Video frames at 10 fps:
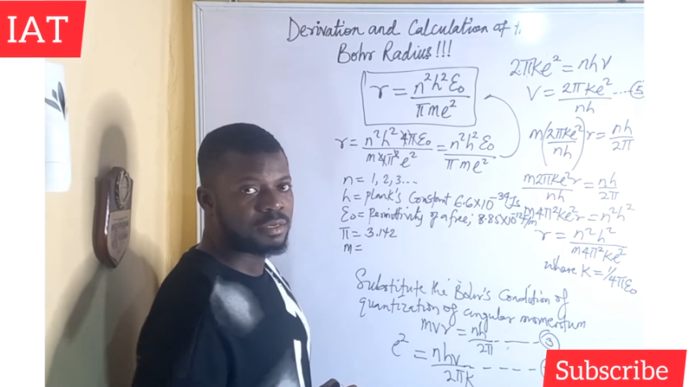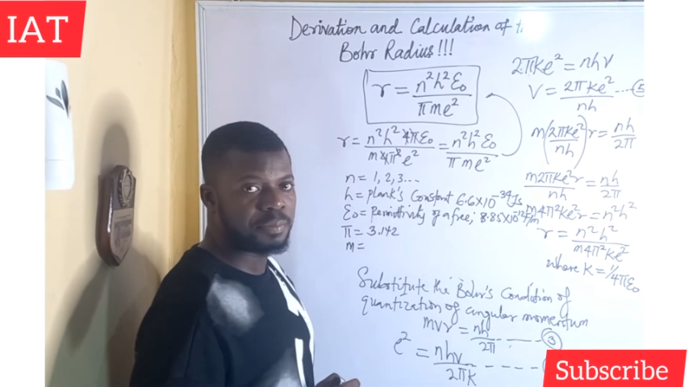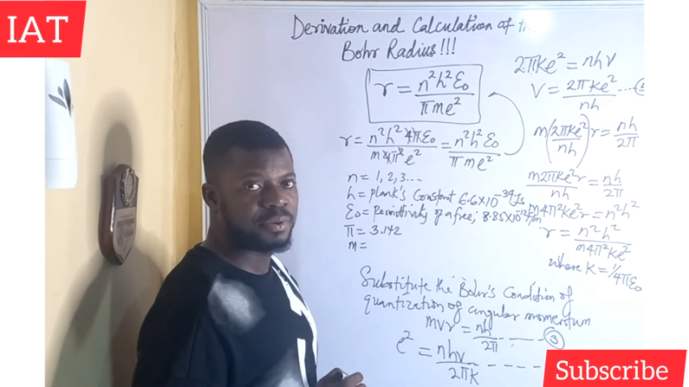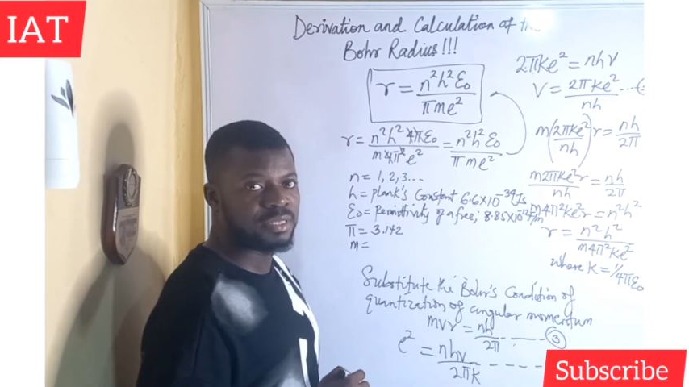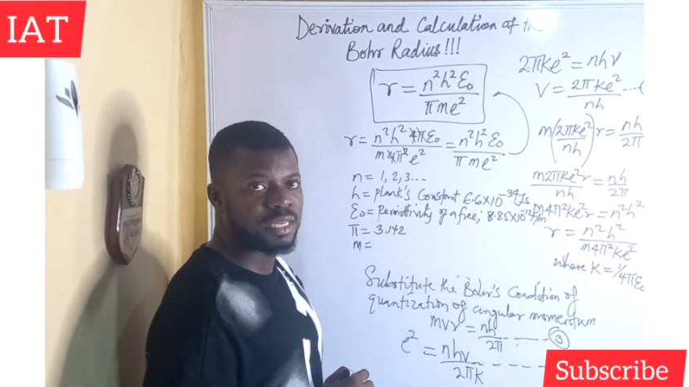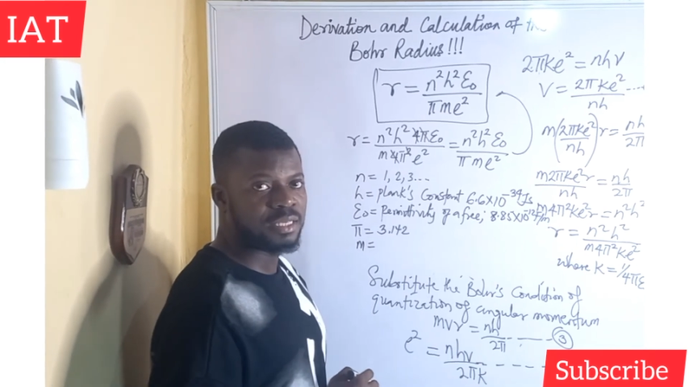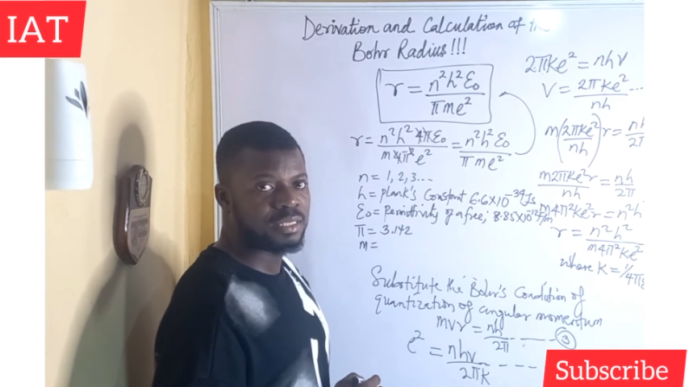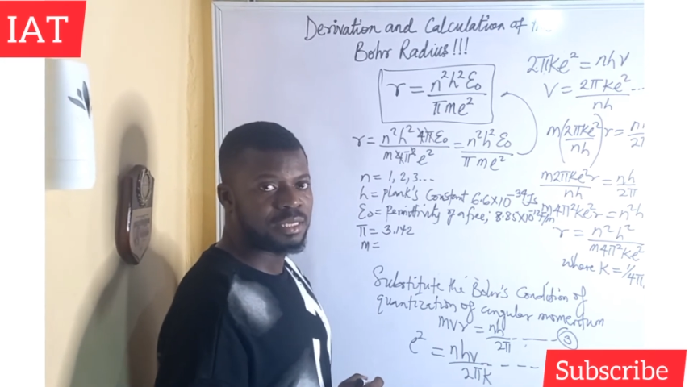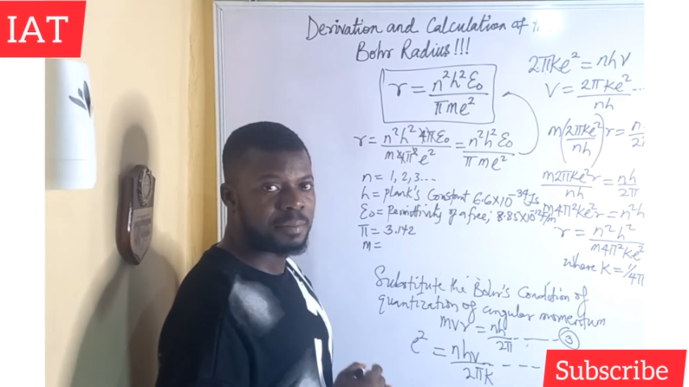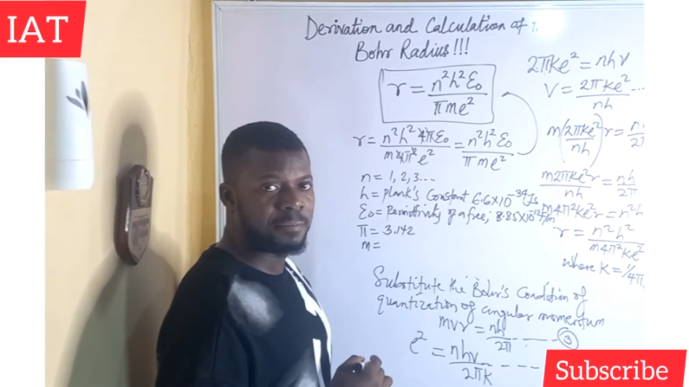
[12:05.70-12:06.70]
represent
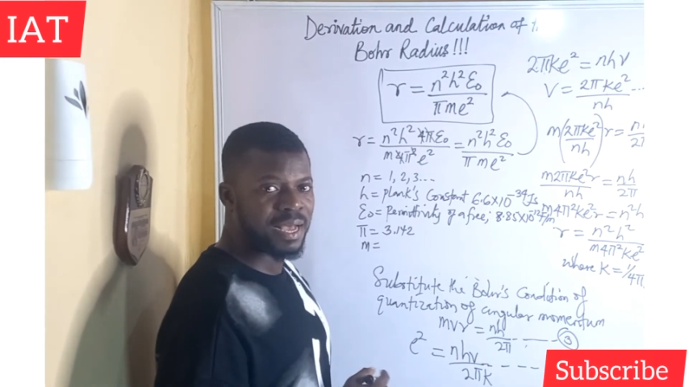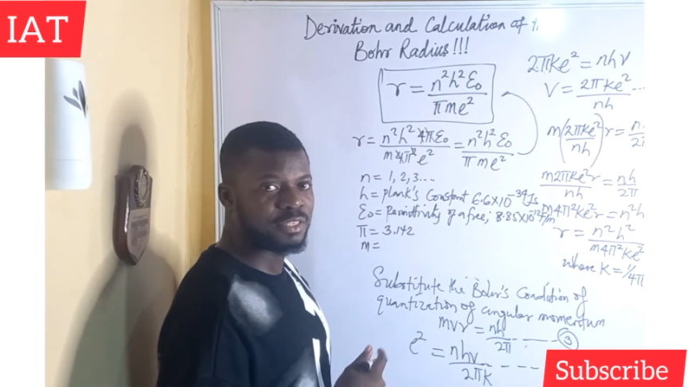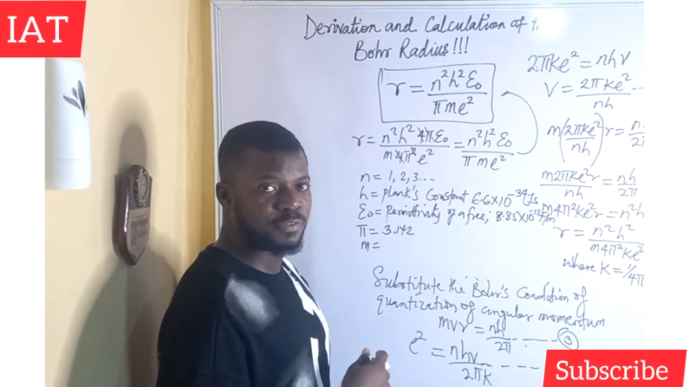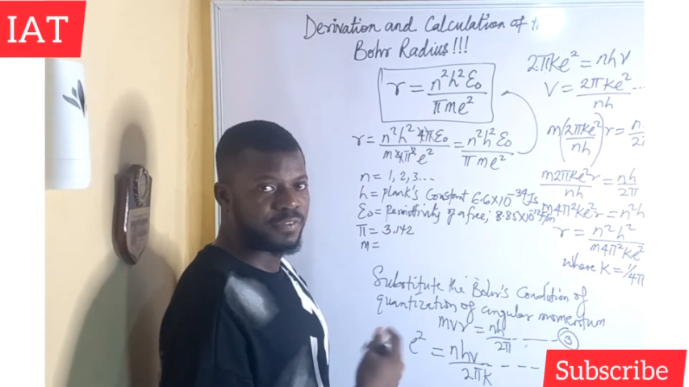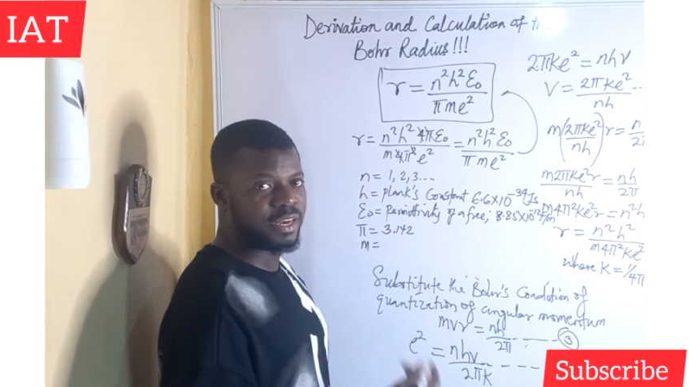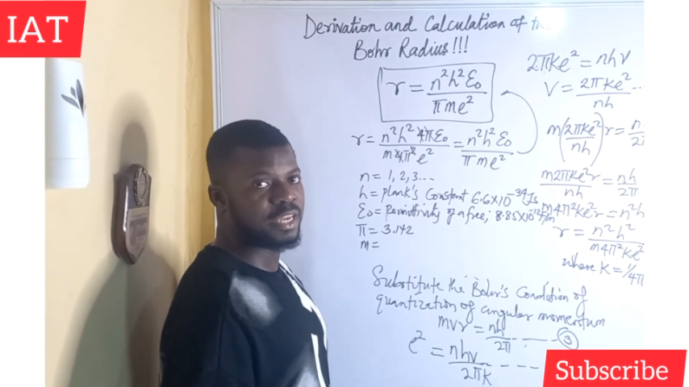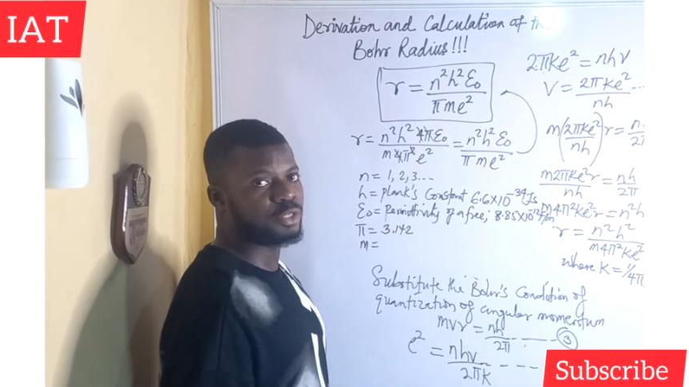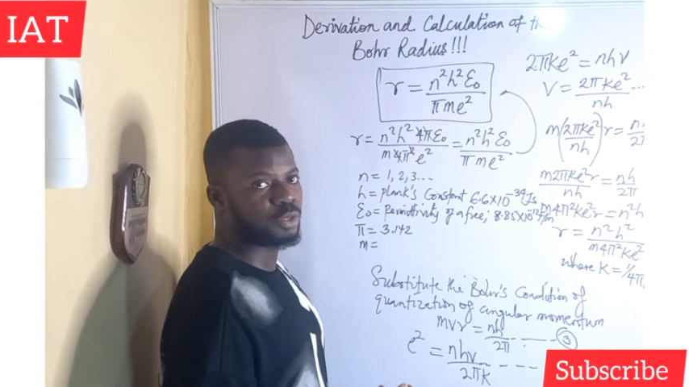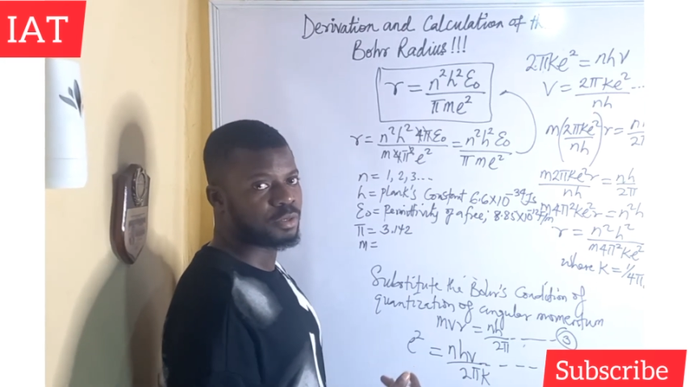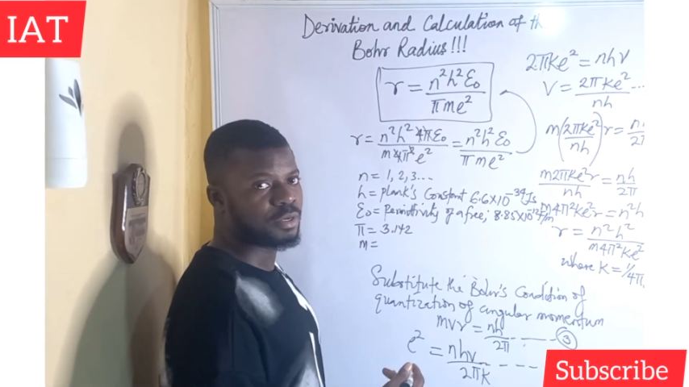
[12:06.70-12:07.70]
the mass of
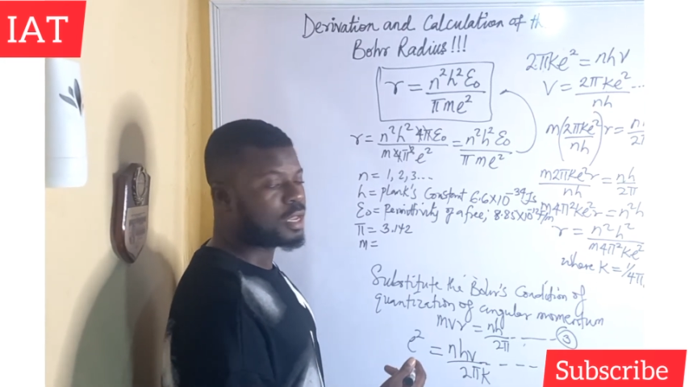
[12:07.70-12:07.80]
electron